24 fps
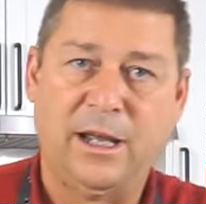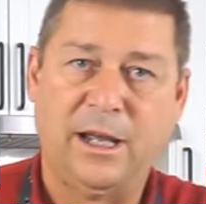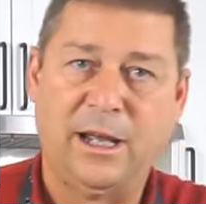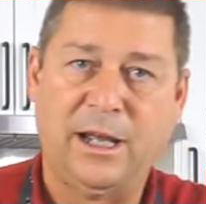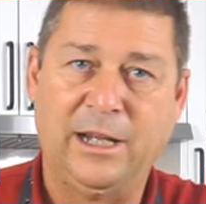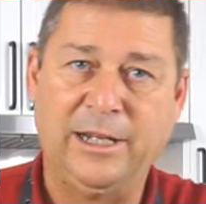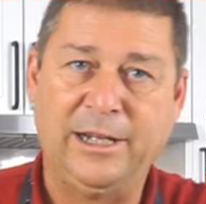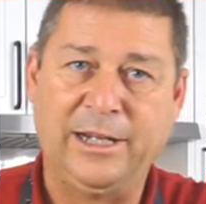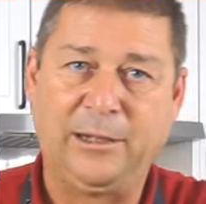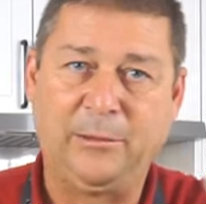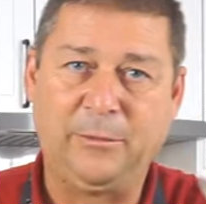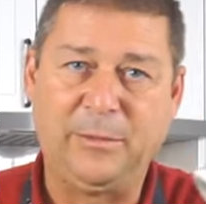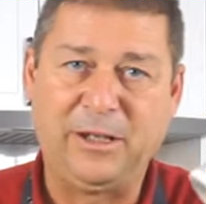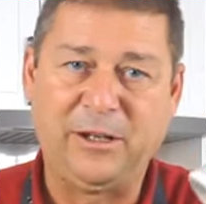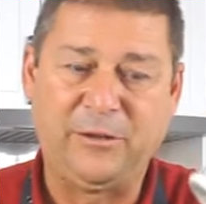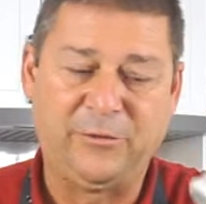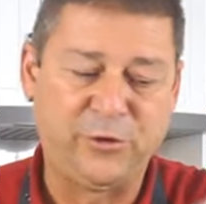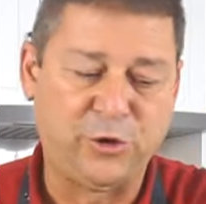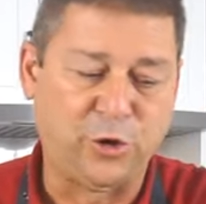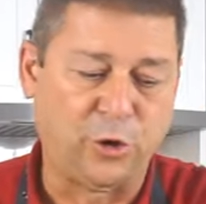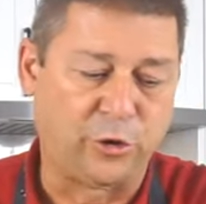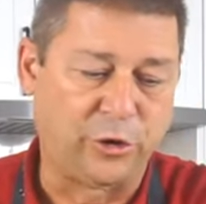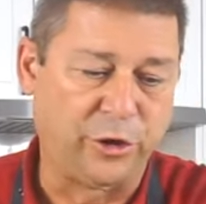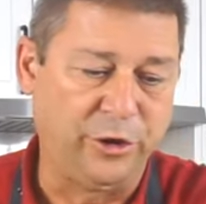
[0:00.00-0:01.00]
a little bit of
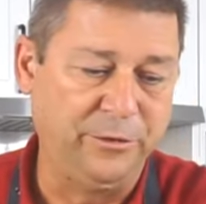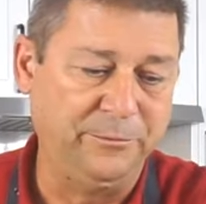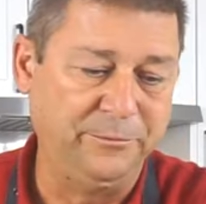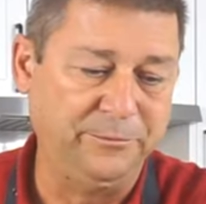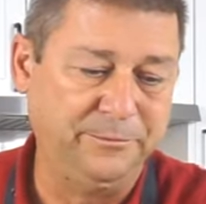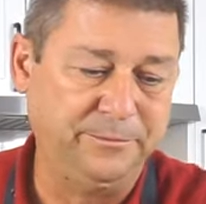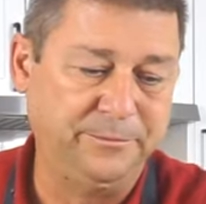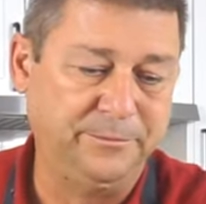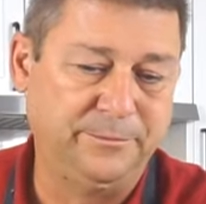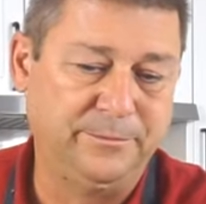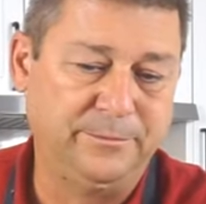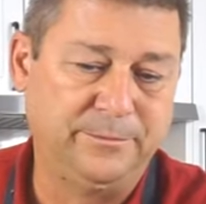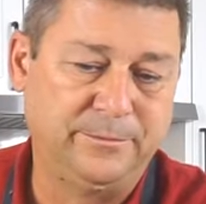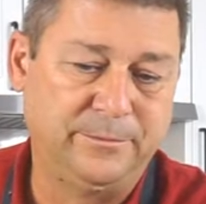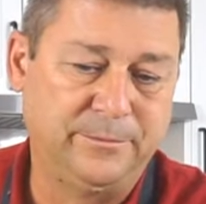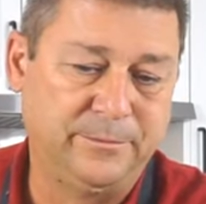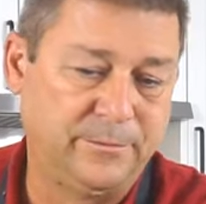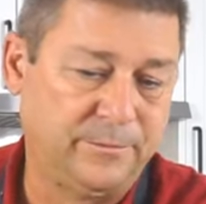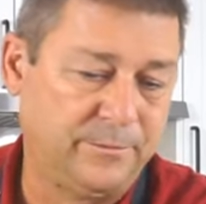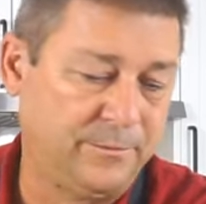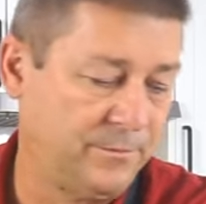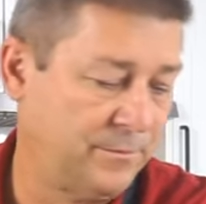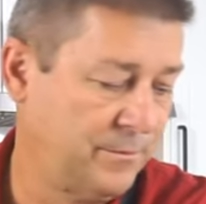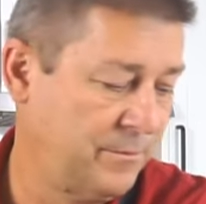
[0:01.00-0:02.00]
sugar
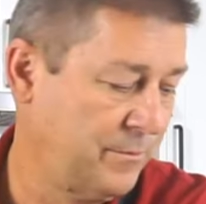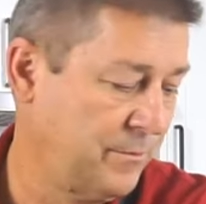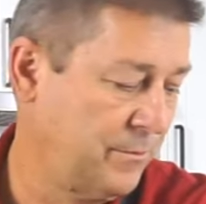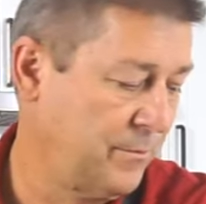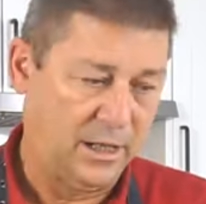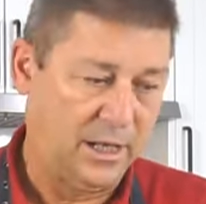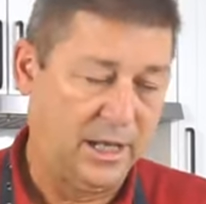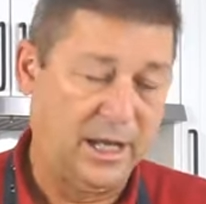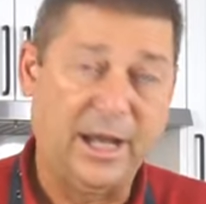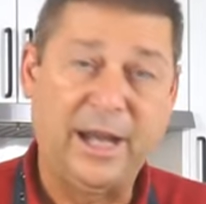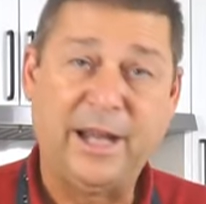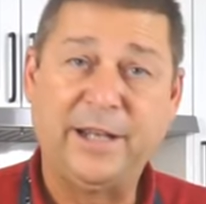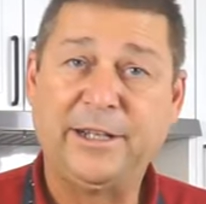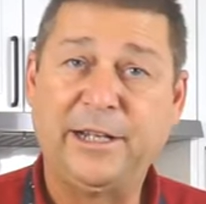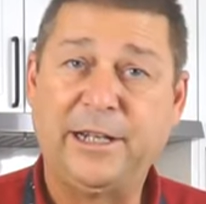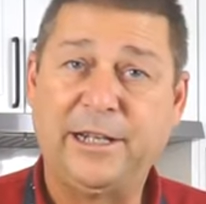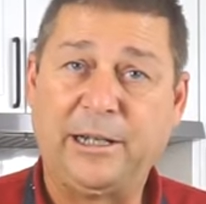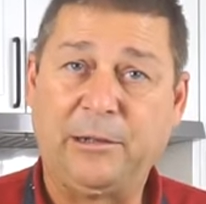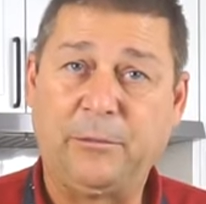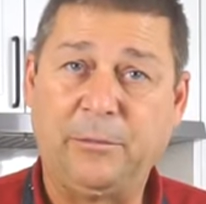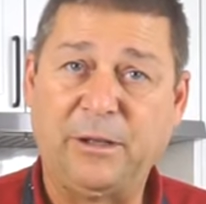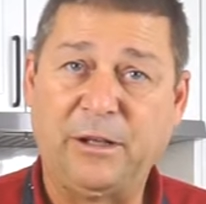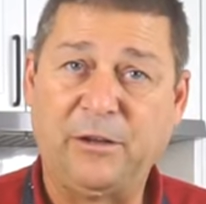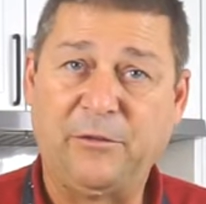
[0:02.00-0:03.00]
and a
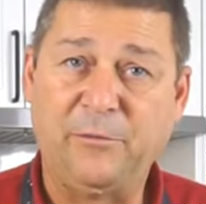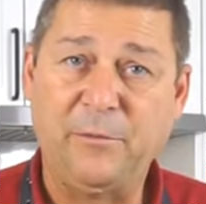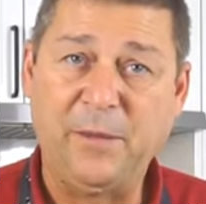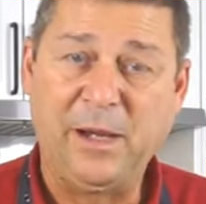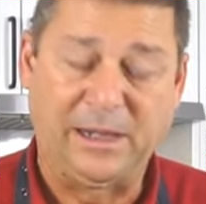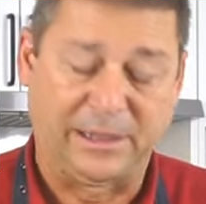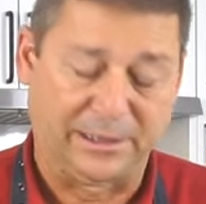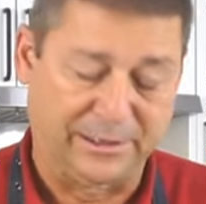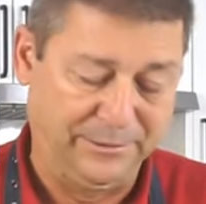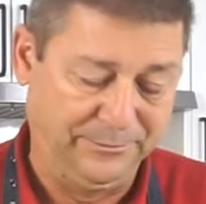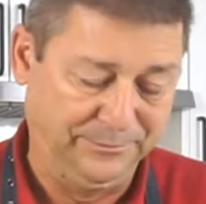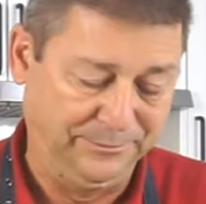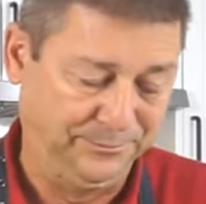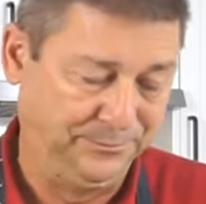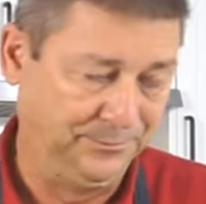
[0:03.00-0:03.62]
little bit of milk.